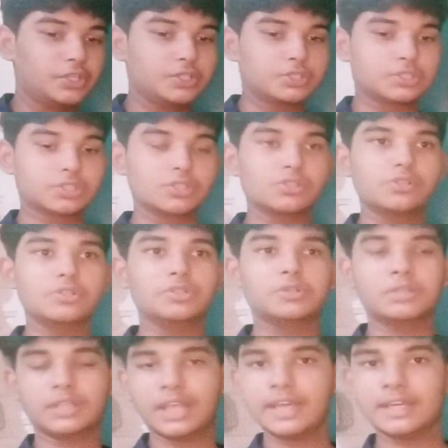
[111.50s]
So
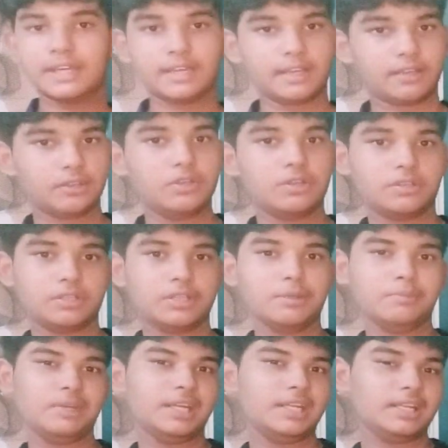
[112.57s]
you think, you
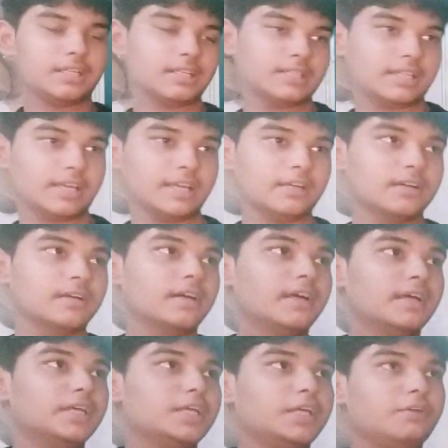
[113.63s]
immediately think,
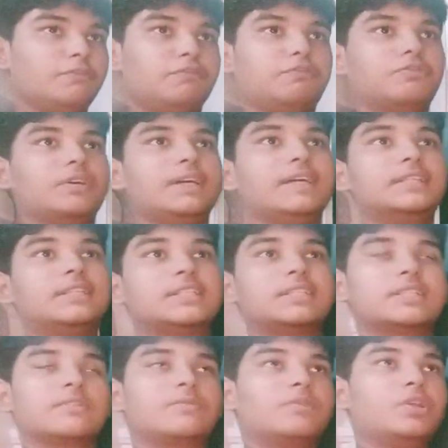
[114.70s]
if
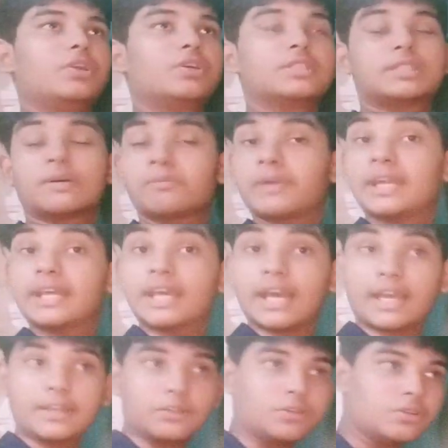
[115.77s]
it's somebody
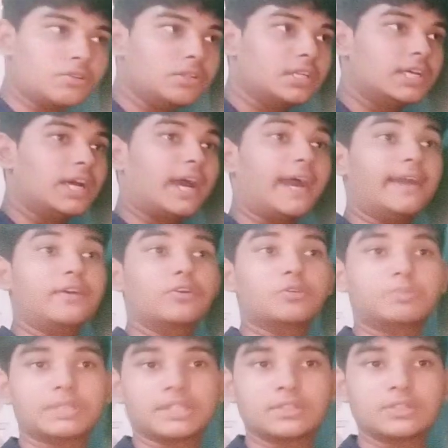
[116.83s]
I know, I
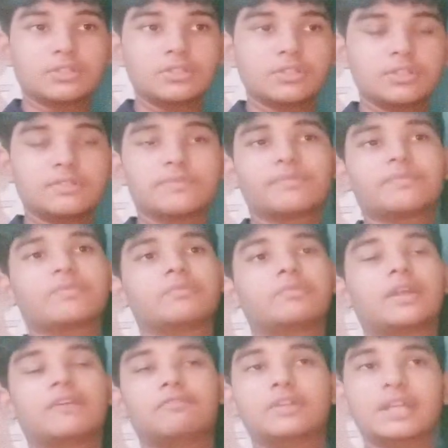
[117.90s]
open the door,
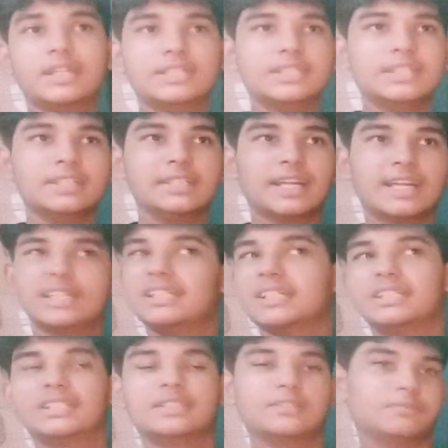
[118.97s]
but if it isn't, then I
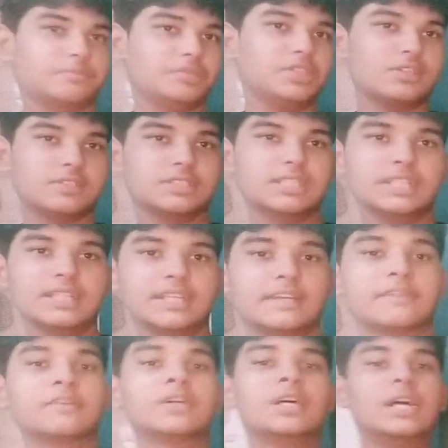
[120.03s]
just sit
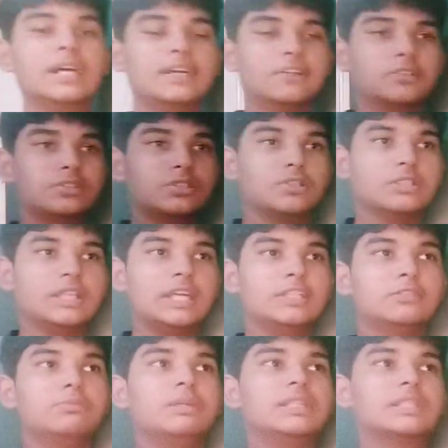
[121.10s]
there. So that
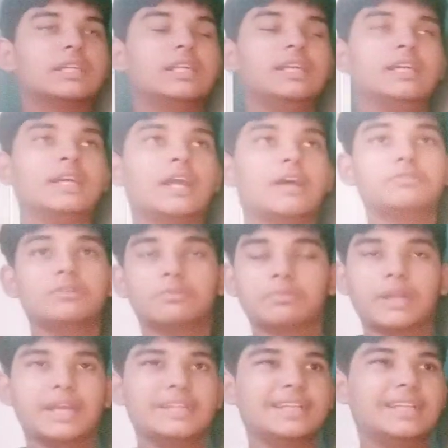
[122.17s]
is basically your
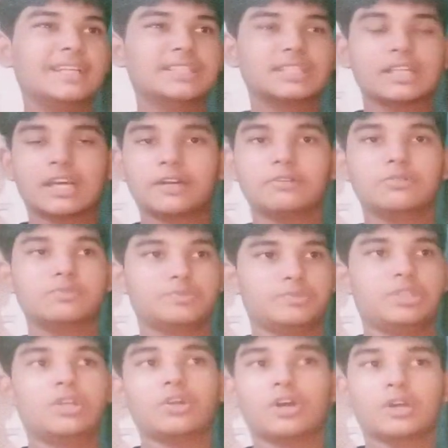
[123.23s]
brain thinks and how
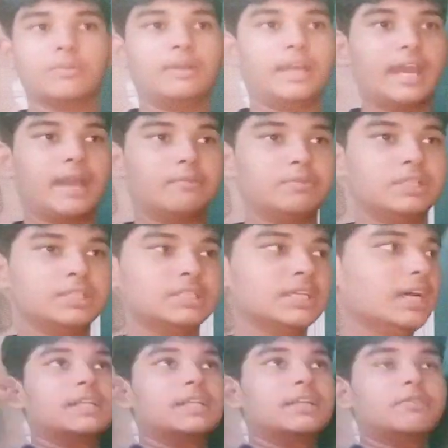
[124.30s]
the normal happens.
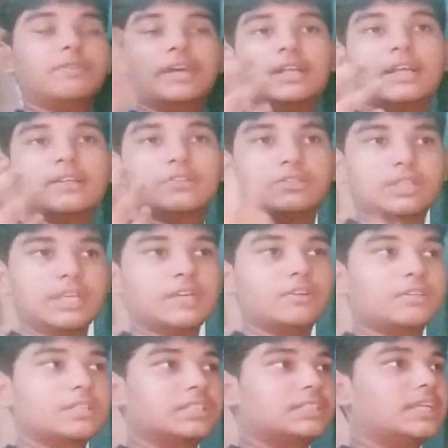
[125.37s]
The way that you think
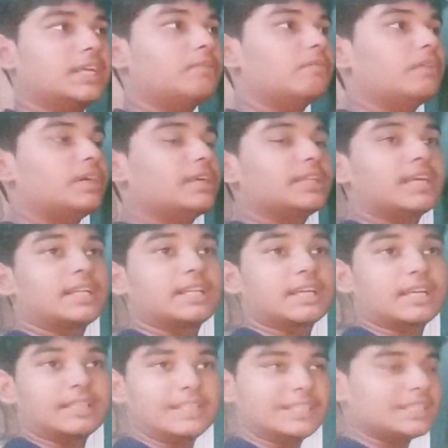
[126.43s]
or the same way that the
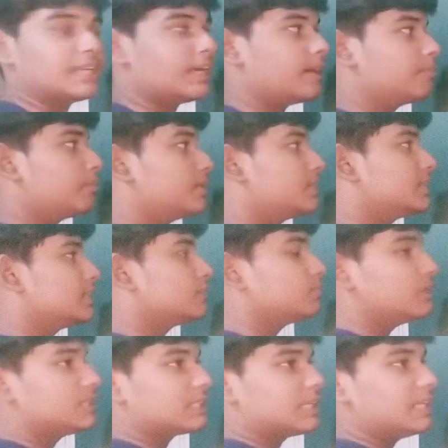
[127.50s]
condition happens is
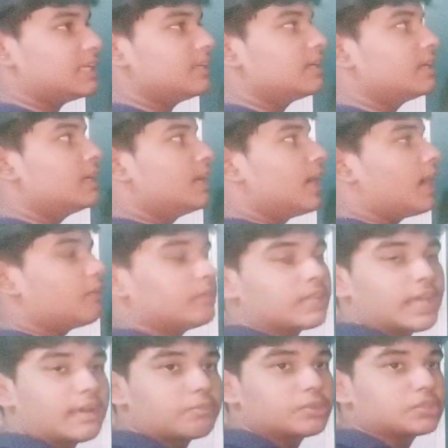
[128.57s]
basically how it
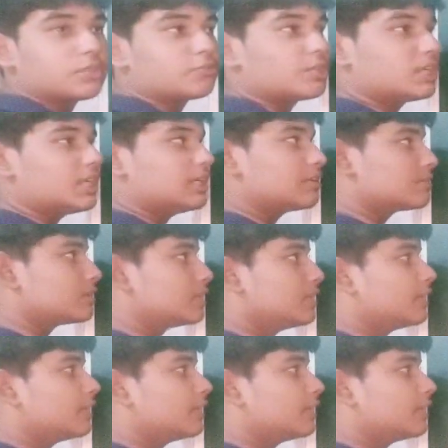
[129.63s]
happens over here.